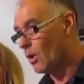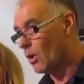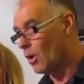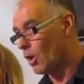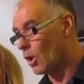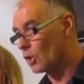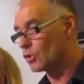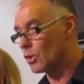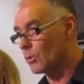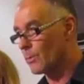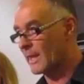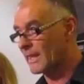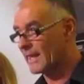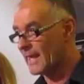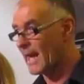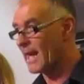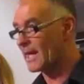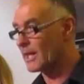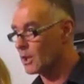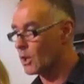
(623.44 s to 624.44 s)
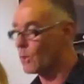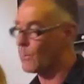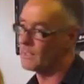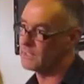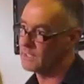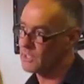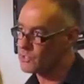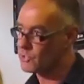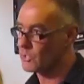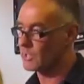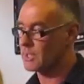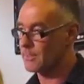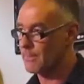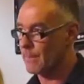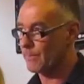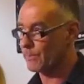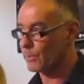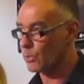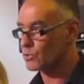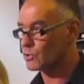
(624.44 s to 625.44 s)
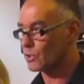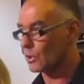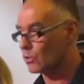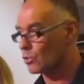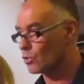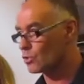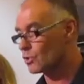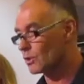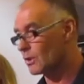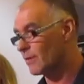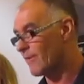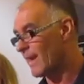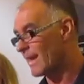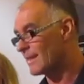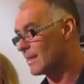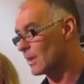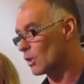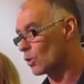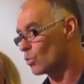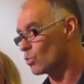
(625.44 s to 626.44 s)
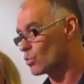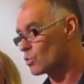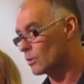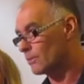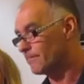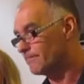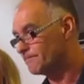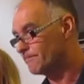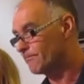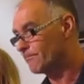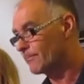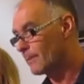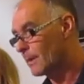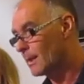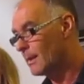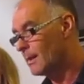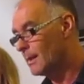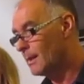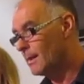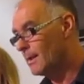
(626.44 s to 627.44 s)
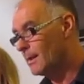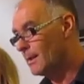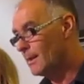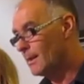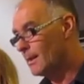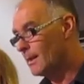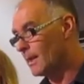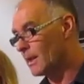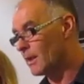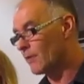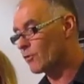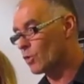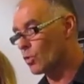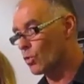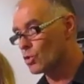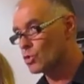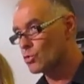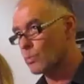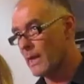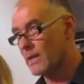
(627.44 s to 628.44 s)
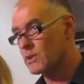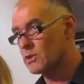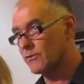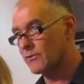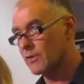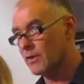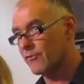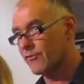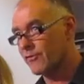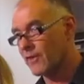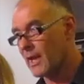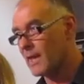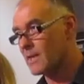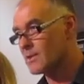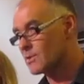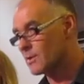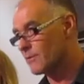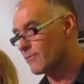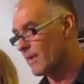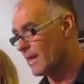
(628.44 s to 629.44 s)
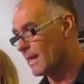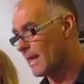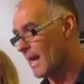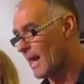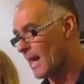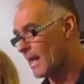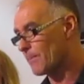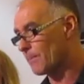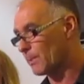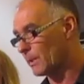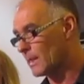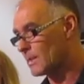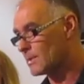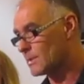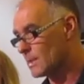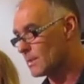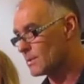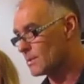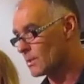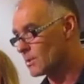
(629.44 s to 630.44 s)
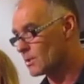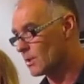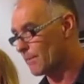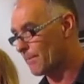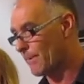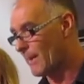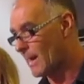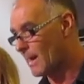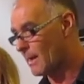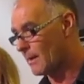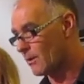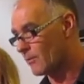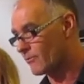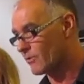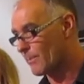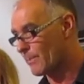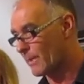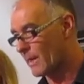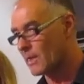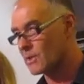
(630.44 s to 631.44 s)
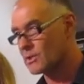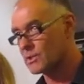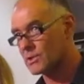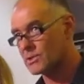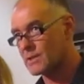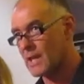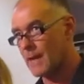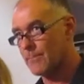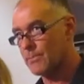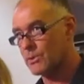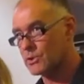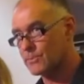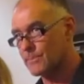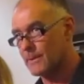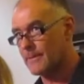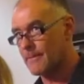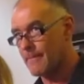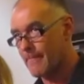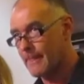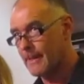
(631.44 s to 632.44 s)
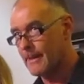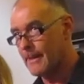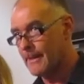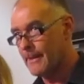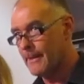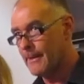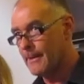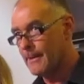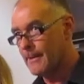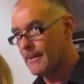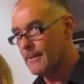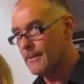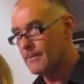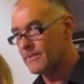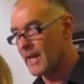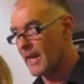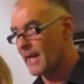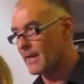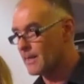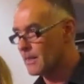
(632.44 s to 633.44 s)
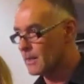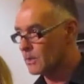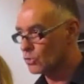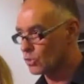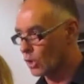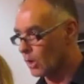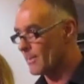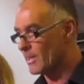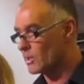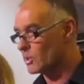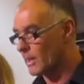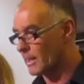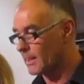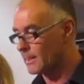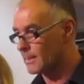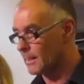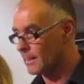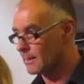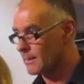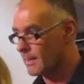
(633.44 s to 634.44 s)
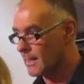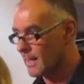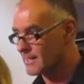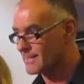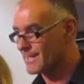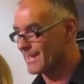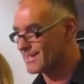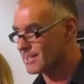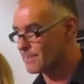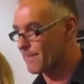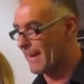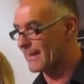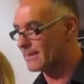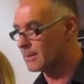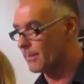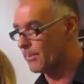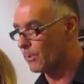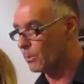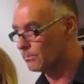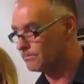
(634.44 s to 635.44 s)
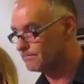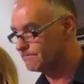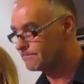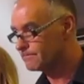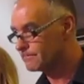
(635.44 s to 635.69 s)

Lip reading: or do we carry out a legitimate prosecution of Andy Coulson? And of course, when you've got friends in very high places and you're part of the British establishment, then Tommy Sheridan is expendable.